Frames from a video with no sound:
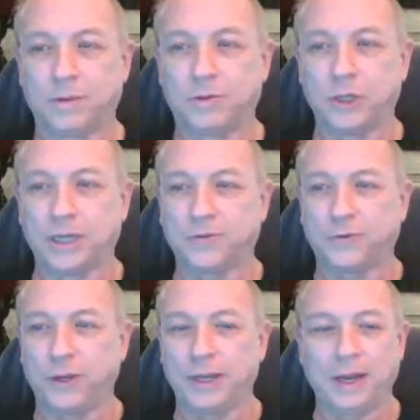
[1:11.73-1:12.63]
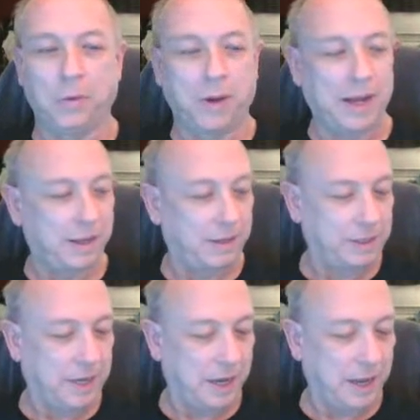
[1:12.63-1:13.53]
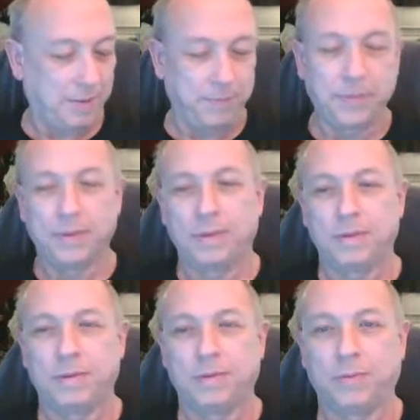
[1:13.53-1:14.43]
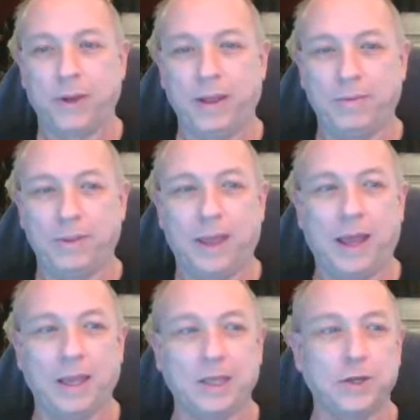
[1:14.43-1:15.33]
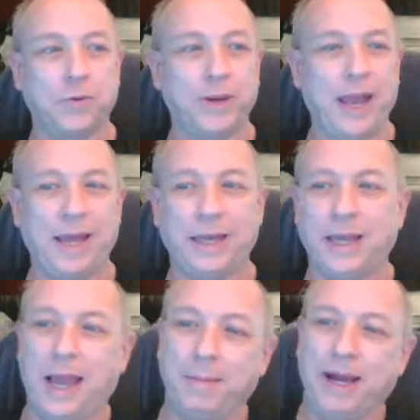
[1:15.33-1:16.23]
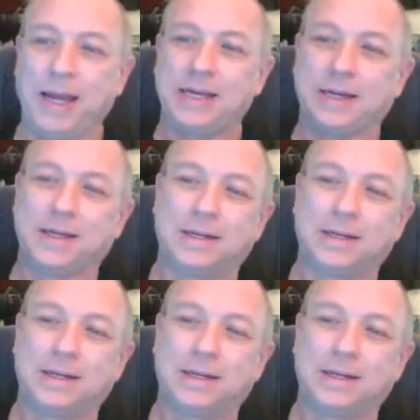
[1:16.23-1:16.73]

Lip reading: Just for a little while, yeah. Well, How you doing, Hadley? Hi, Mike.